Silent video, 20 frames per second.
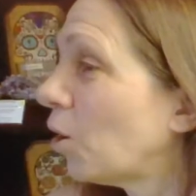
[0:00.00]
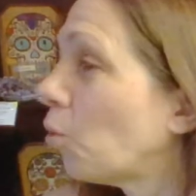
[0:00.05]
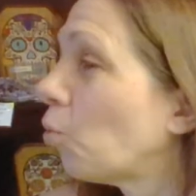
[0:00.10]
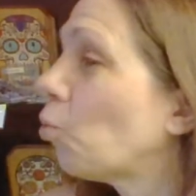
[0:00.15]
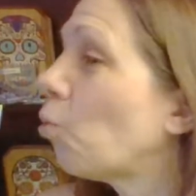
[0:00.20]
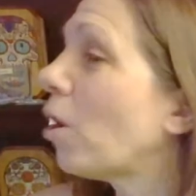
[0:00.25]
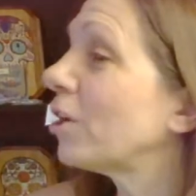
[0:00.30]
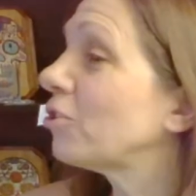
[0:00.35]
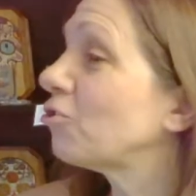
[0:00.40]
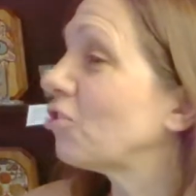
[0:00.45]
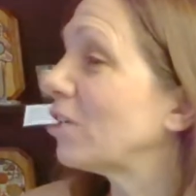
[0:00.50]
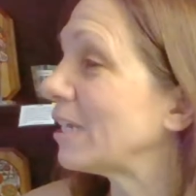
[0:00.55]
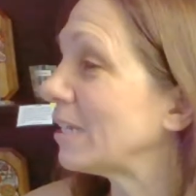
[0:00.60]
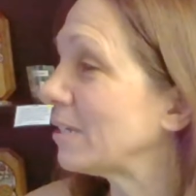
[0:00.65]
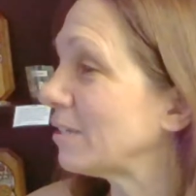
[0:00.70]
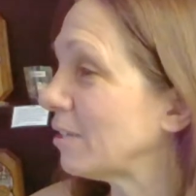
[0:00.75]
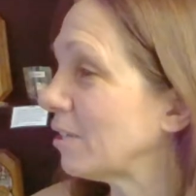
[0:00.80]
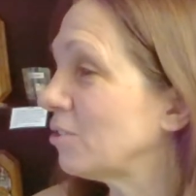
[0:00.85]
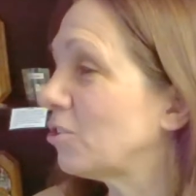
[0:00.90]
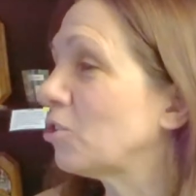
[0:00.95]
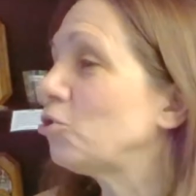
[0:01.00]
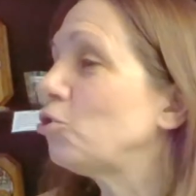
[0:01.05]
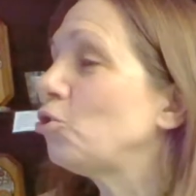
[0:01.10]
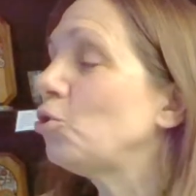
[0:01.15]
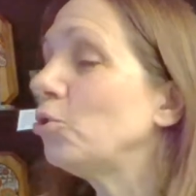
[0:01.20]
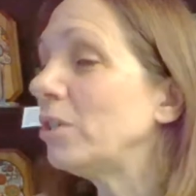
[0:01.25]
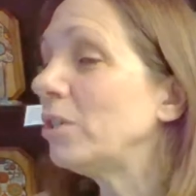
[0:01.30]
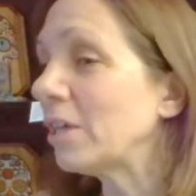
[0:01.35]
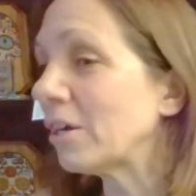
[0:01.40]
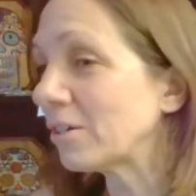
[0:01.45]
watching the
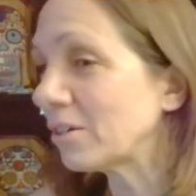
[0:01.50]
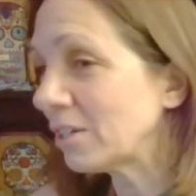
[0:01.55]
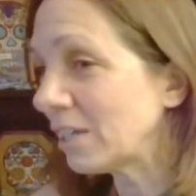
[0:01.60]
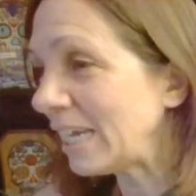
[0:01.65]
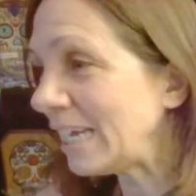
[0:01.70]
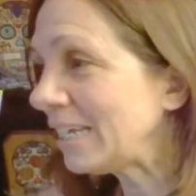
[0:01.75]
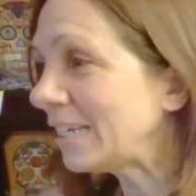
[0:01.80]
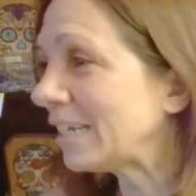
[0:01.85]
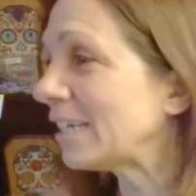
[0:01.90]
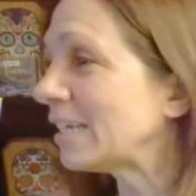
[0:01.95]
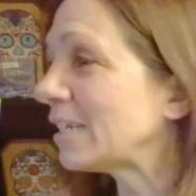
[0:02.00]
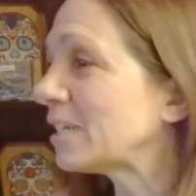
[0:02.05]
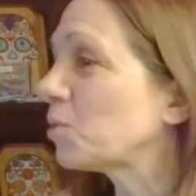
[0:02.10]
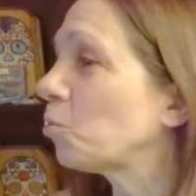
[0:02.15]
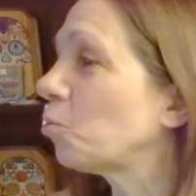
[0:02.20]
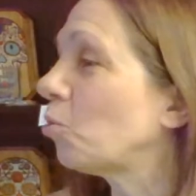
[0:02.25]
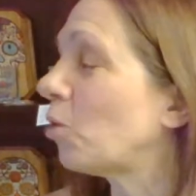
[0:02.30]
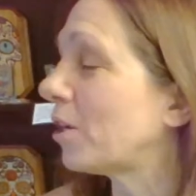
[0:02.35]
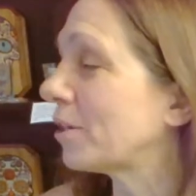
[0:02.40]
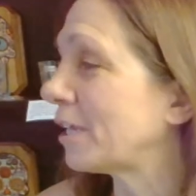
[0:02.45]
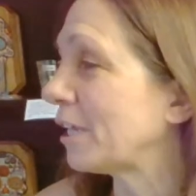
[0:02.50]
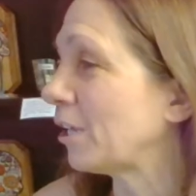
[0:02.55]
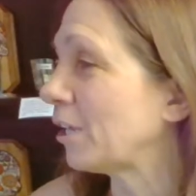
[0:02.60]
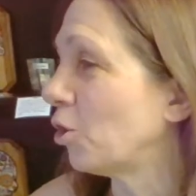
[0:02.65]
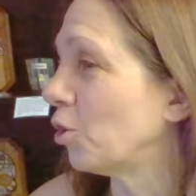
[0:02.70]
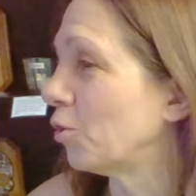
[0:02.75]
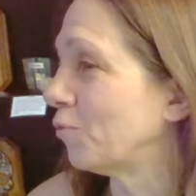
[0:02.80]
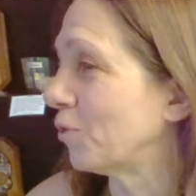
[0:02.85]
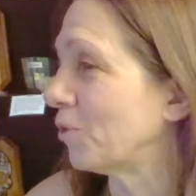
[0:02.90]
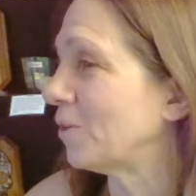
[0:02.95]
two young ladies walking
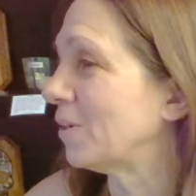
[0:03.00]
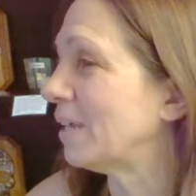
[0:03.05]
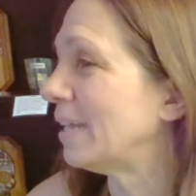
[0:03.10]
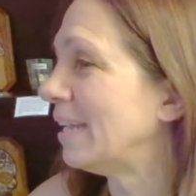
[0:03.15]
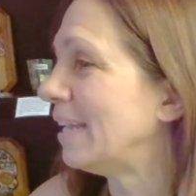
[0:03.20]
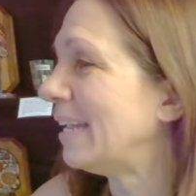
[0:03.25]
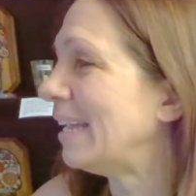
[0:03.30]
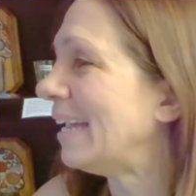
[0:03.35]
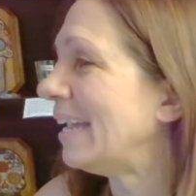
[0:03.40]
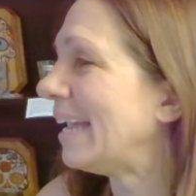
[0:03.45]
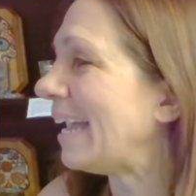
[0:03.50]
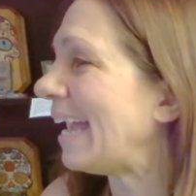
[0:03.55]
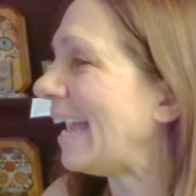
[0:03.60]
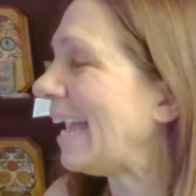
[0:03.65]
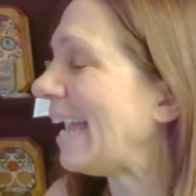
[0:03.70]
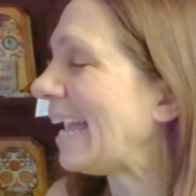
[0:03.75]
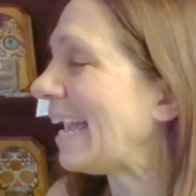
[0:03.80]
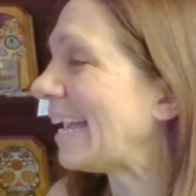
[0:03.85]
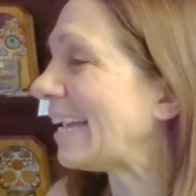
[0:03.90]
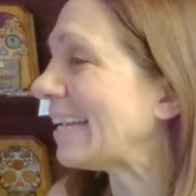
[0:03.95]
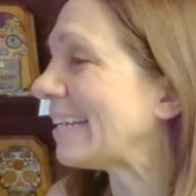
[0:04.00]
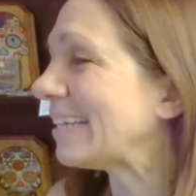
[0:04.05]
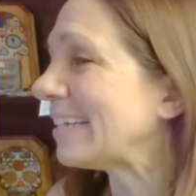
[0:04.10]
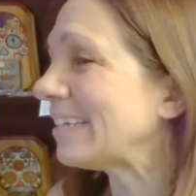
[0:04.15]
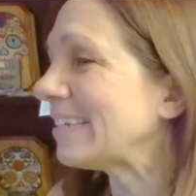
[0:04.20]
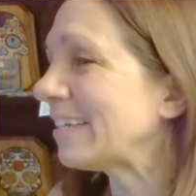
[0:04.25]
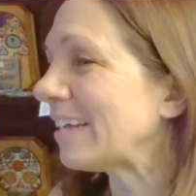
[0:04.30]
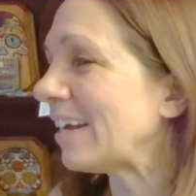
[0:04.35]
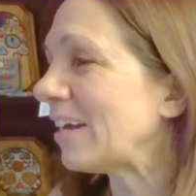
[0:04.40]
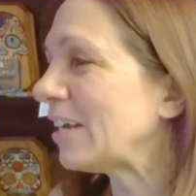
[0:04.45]
over.
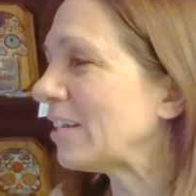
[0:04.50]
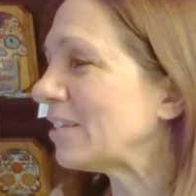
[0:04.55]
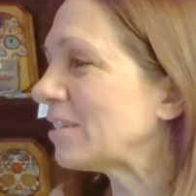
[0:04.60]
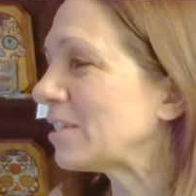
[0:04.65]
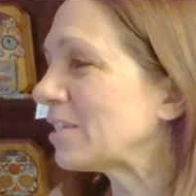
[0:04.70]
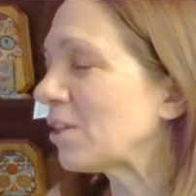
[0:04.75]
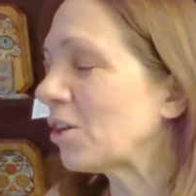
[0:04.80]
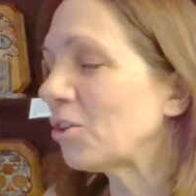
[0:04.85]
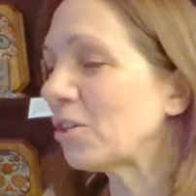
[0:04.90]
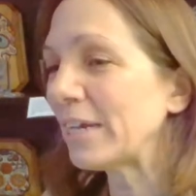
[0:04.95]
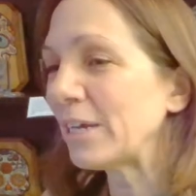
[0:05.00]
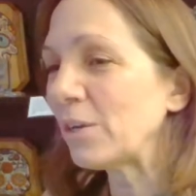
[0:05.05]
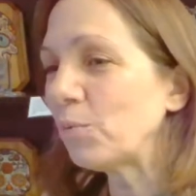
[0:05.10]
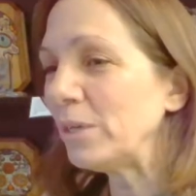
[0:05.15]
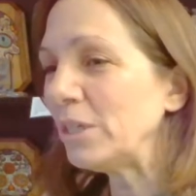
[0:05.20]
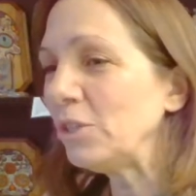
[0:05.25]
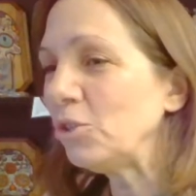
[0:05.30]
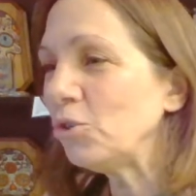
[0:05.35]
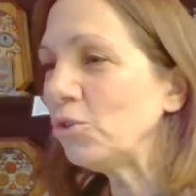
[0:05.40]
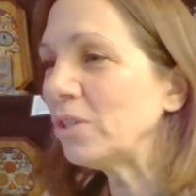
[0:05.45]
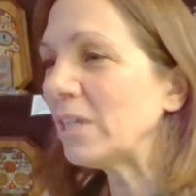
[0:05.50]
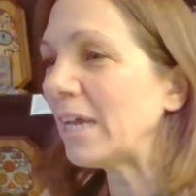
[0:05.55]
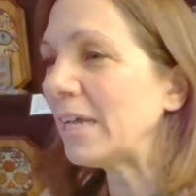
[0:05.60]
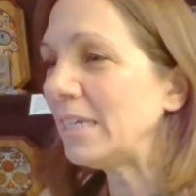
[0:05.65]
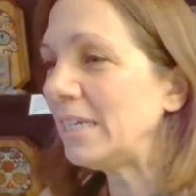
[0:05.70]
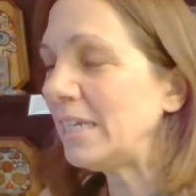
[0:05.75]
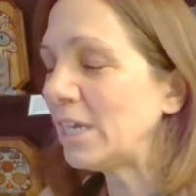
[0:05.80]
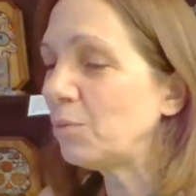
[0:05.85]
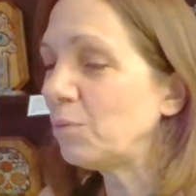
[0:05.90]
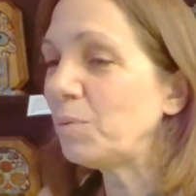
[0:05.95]
And, and so like we knew that
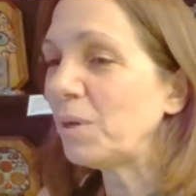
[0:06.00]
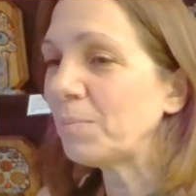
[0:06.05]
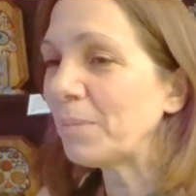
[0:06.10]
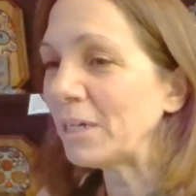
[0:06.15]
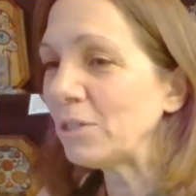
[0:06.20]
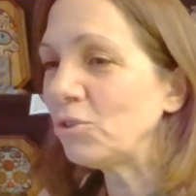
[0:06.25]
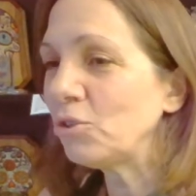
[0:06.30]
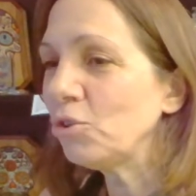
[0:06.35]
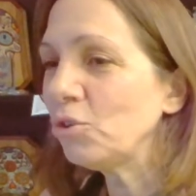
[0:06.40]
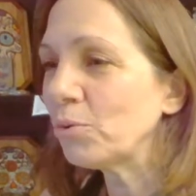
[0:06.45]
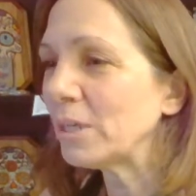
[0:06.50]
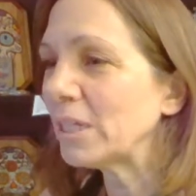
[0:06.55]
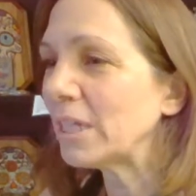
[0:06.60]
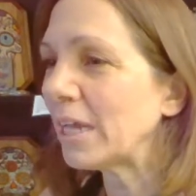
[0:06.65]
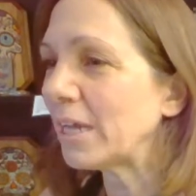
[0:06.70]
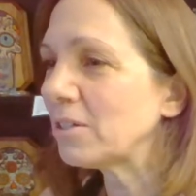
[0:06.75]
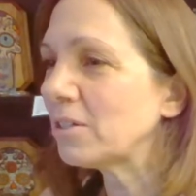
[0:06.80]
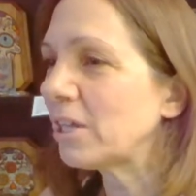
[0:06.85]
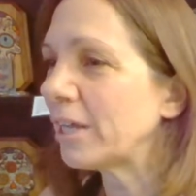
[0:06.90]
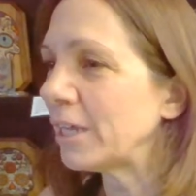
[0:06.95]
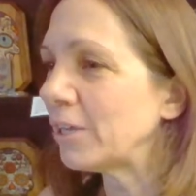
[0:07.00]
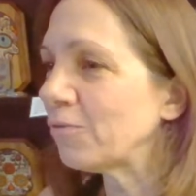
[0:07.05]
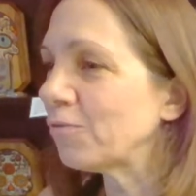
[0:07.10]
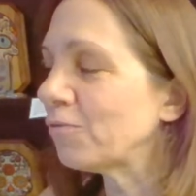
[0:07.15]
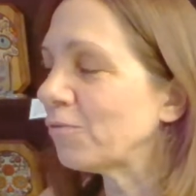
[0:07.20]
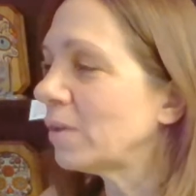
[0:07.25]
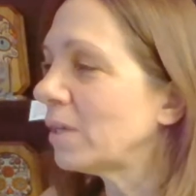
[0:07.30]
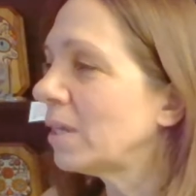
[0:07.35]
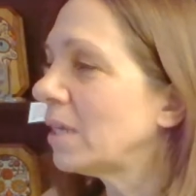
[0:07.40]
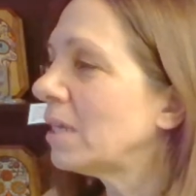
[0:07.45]
he had been my tutor in that
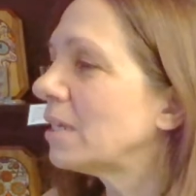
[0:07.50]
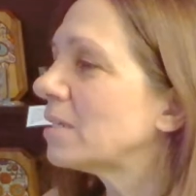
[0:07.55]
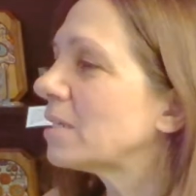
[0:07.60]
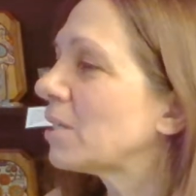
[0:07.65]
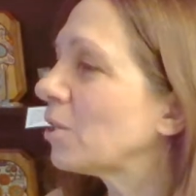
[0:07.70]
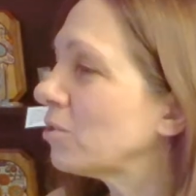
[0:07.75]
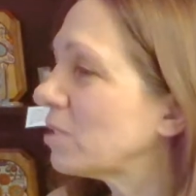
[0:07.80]
life. So